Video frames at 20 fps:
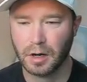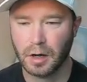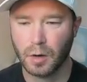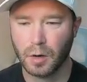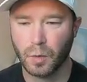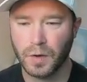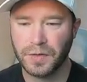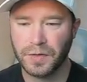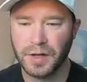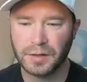
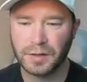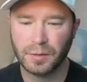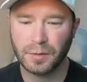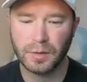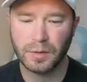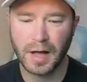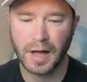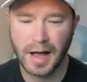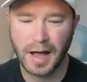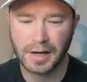What this
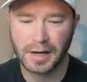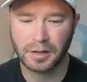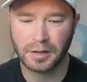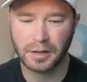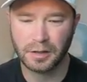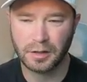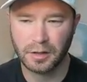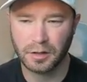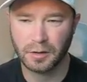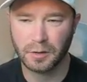will
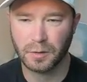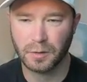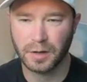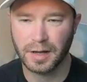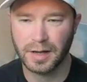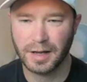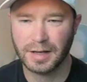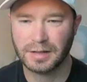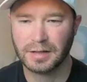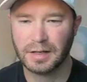actually
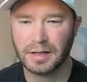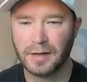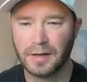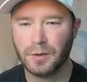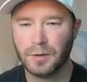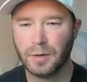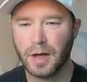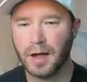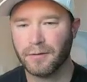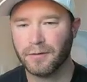do is give
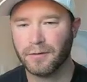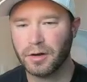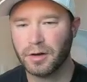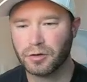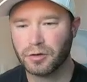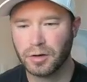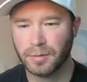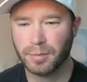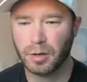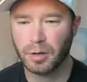you every
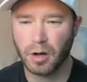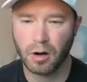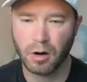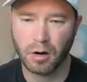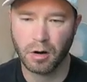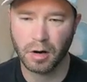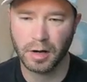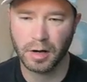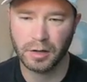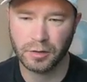triple
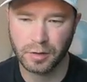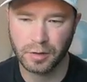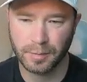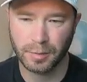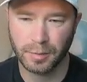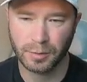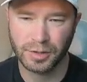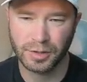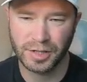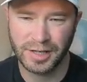R and
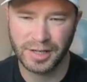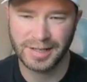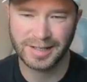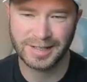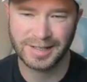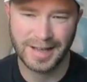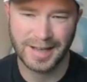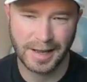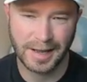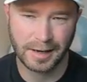triple G
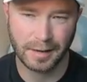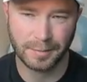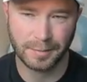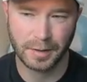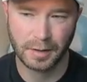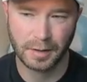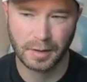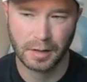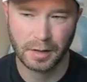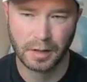setup.
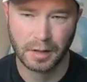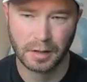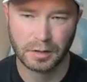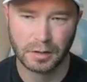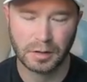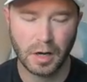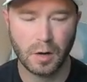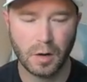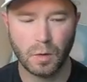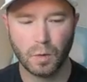
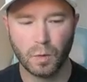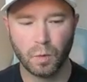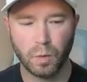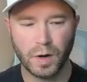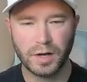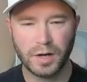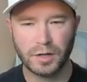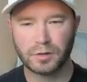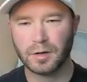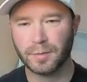So
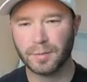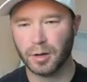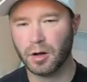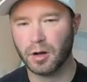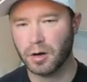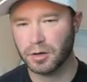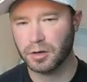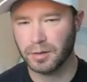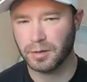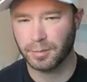what is triple
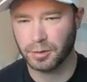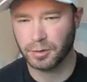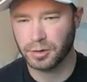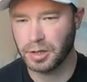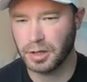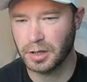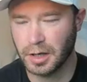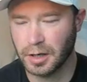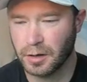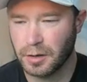R, triple
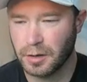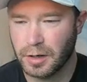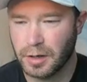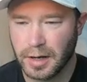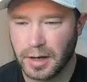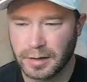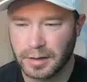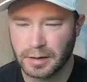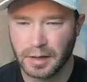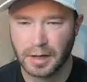G? I know you
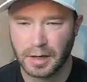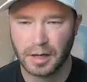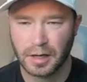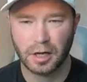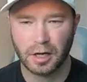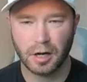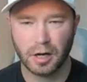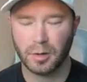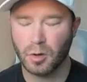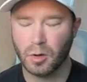guys
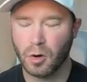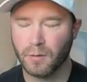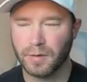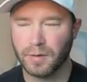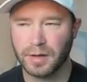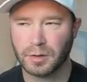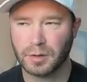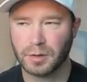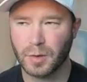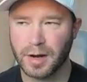hear me go
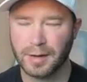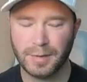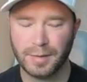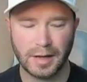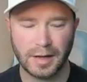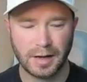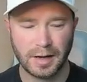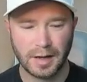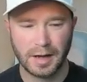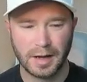over this quite a
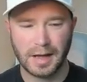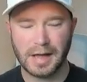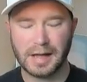bit.